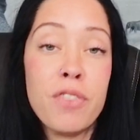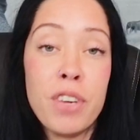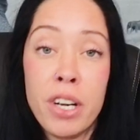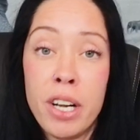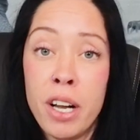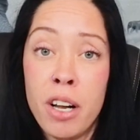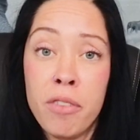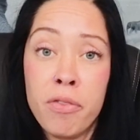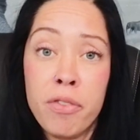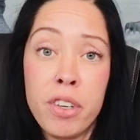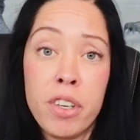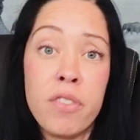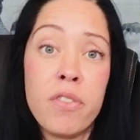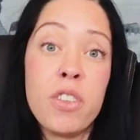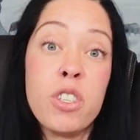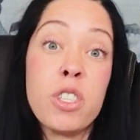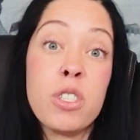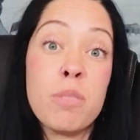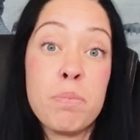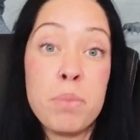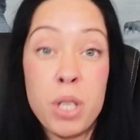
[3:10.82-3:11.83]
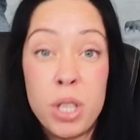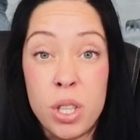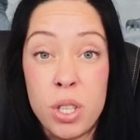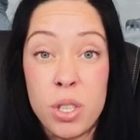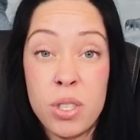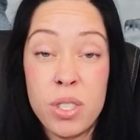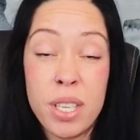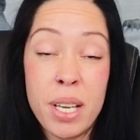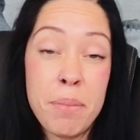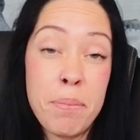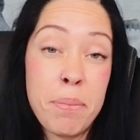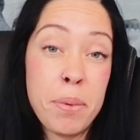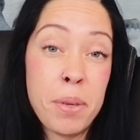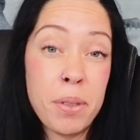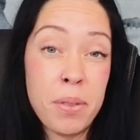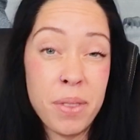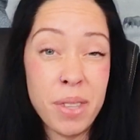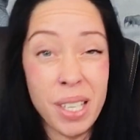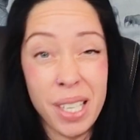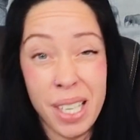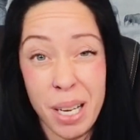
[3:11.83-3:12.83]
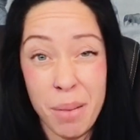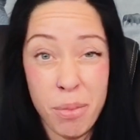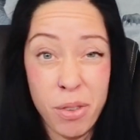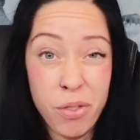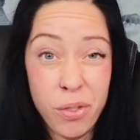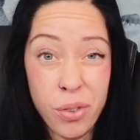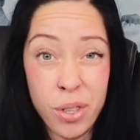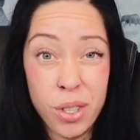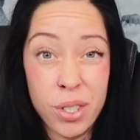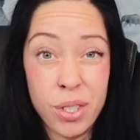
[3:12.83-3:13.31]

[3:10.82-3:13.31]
very helpful if you just put those up the night before a